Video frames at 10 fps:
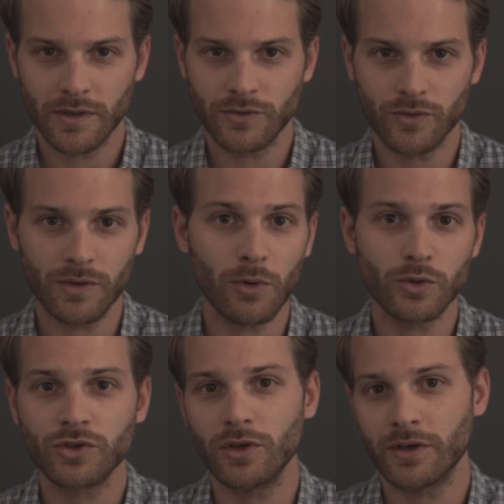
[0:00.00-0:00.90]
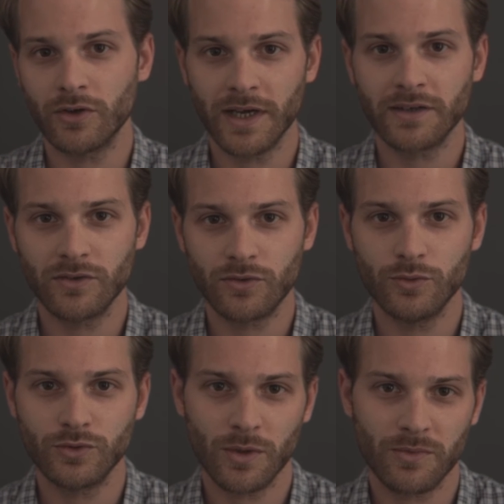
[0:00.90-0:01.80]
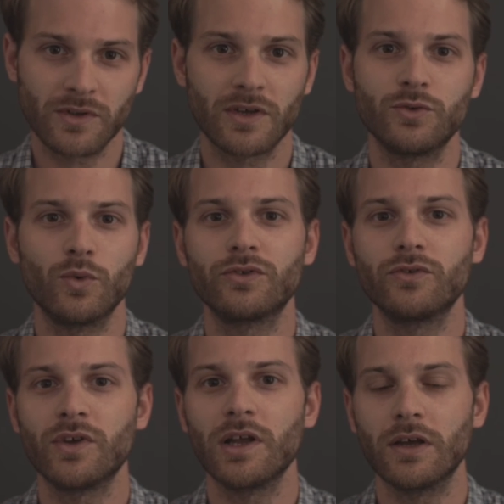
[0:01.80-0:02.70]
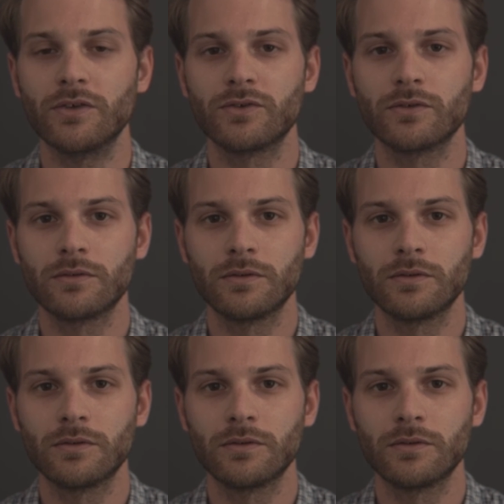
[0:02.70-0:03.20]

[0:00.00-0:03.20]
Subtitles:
that you're emotionally connected to, something that you want to tell us.